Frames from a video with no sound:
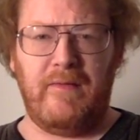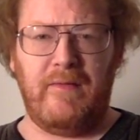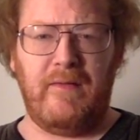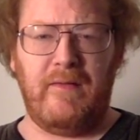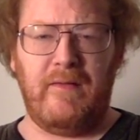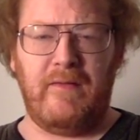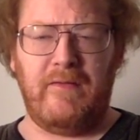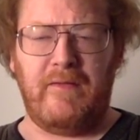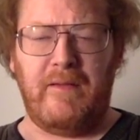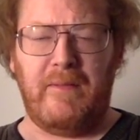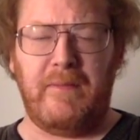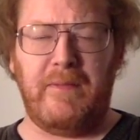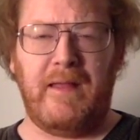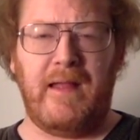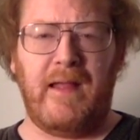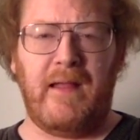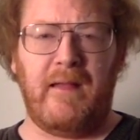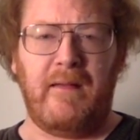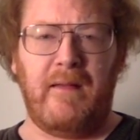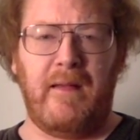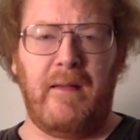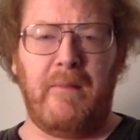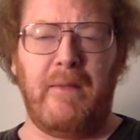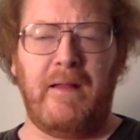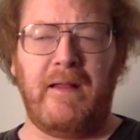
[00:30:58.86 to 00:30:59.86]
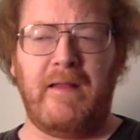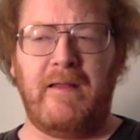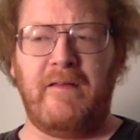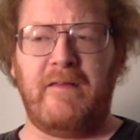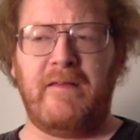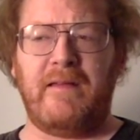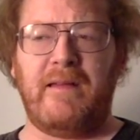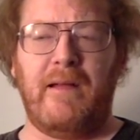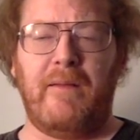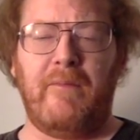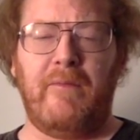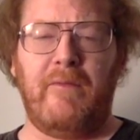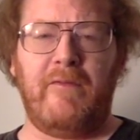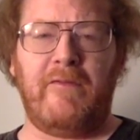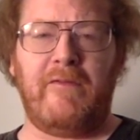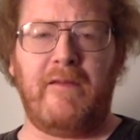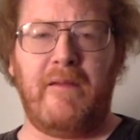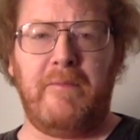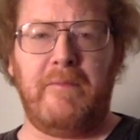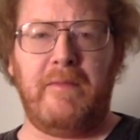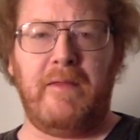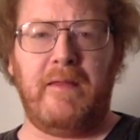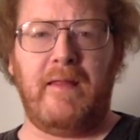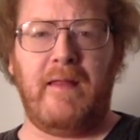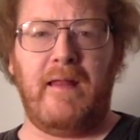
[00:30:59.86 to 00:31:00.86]
something I, I, might discover
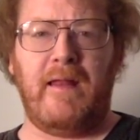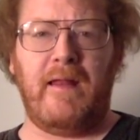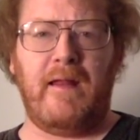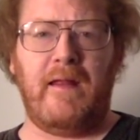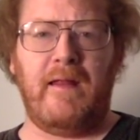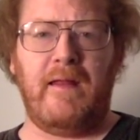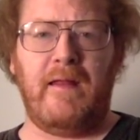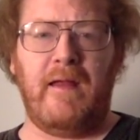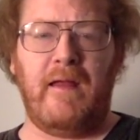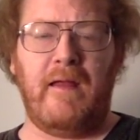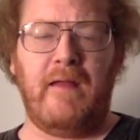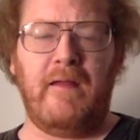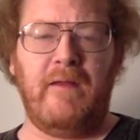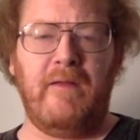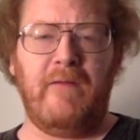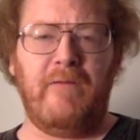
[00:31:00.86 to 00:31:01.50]
something that I, I didn't